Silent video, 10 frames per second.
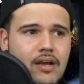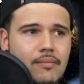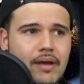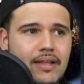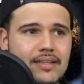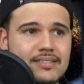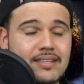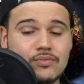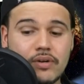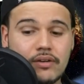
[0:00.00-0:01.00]
At least
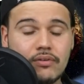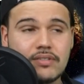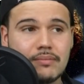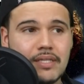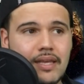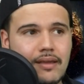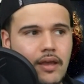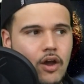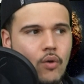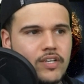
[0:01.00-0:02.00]
that's what I noticed. I mean, they
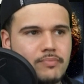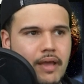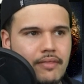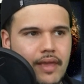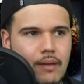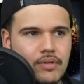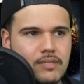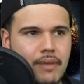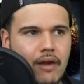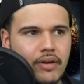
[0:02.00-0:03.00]
always pan the camera
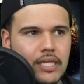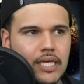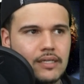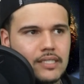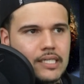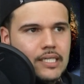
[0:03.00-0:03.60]
to Barry a lot.